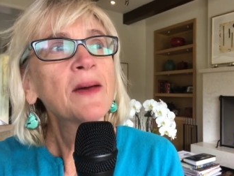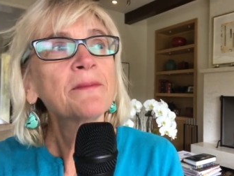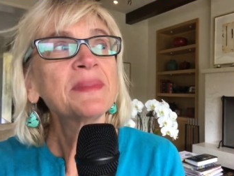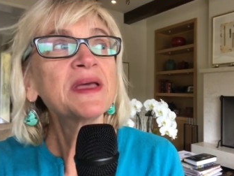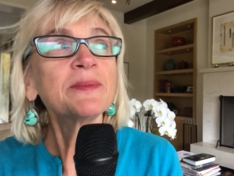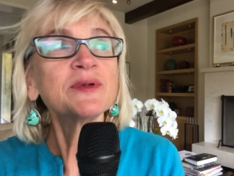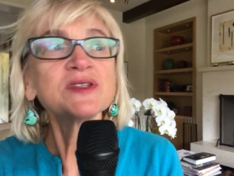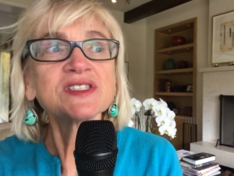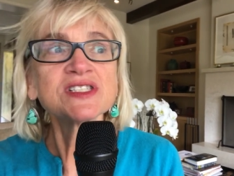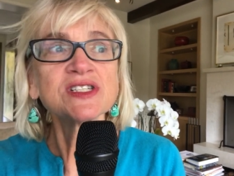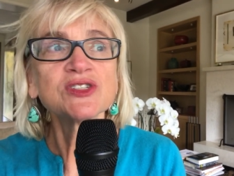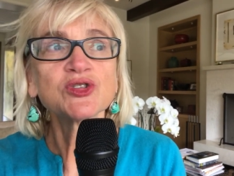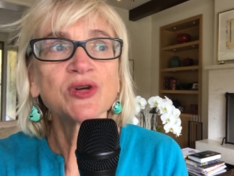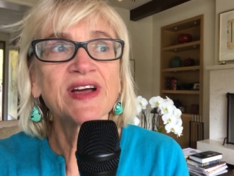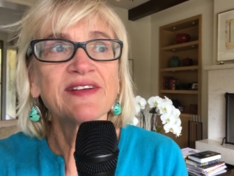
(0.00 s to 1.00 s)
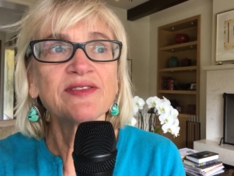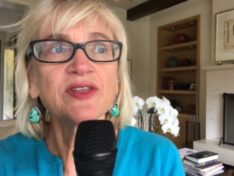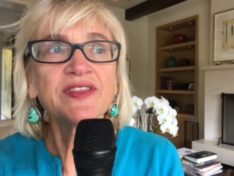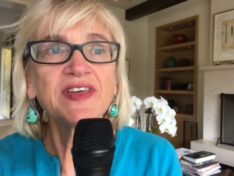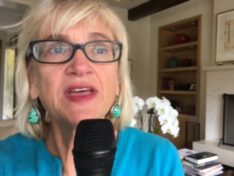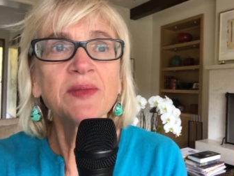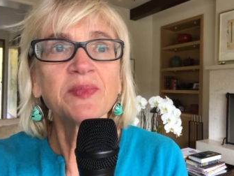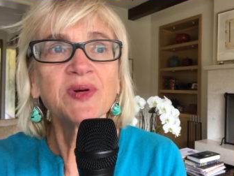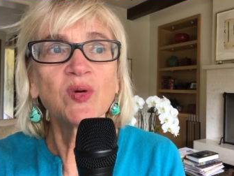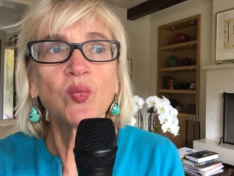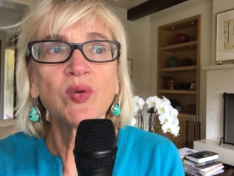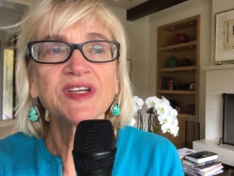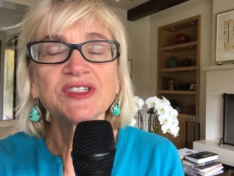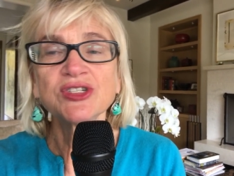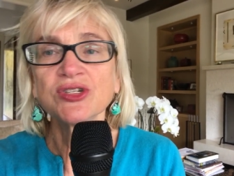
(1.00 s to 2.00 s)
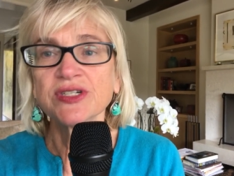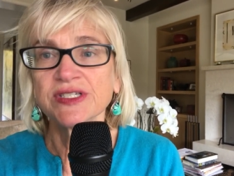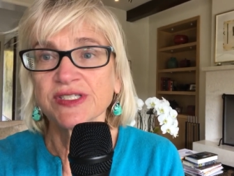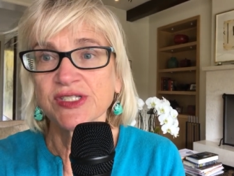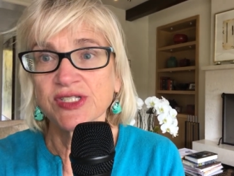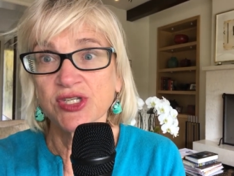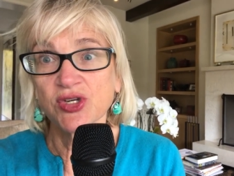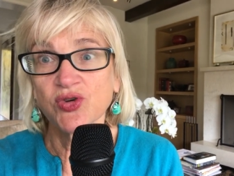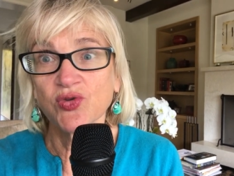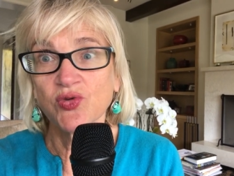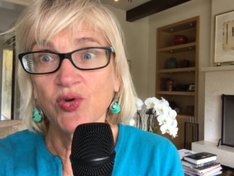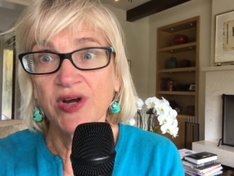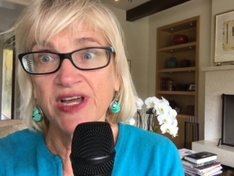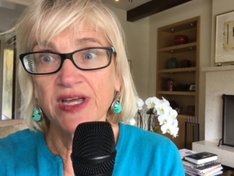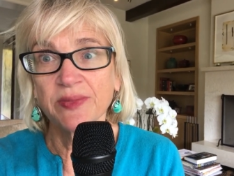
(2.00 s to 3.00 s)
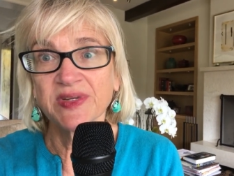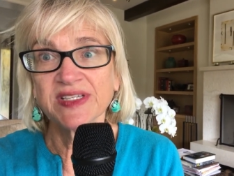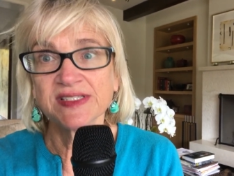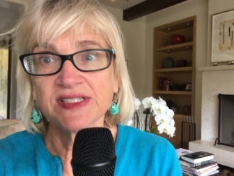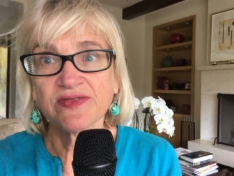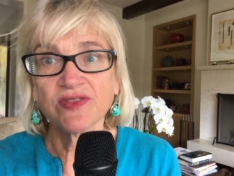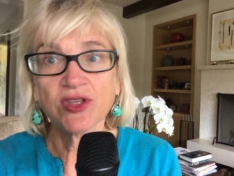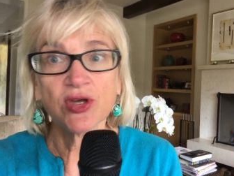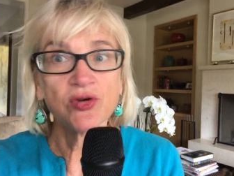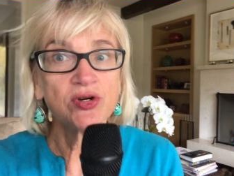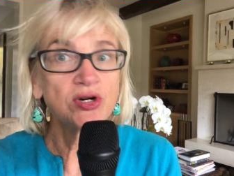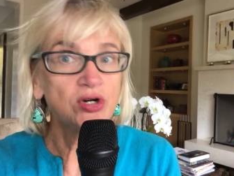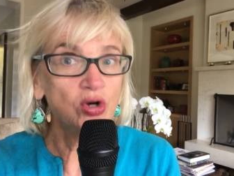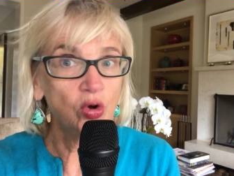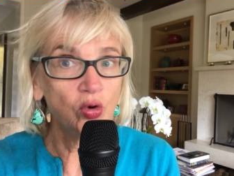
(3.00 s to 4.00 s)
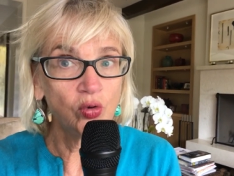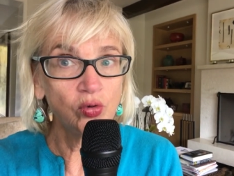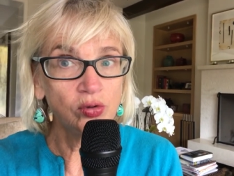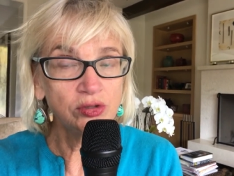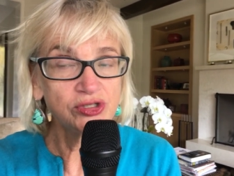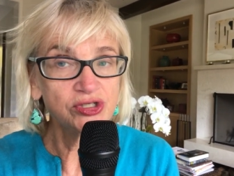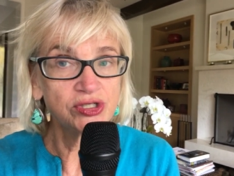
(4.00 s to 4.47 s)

People still travel then, but winter is so great because even though you're cold,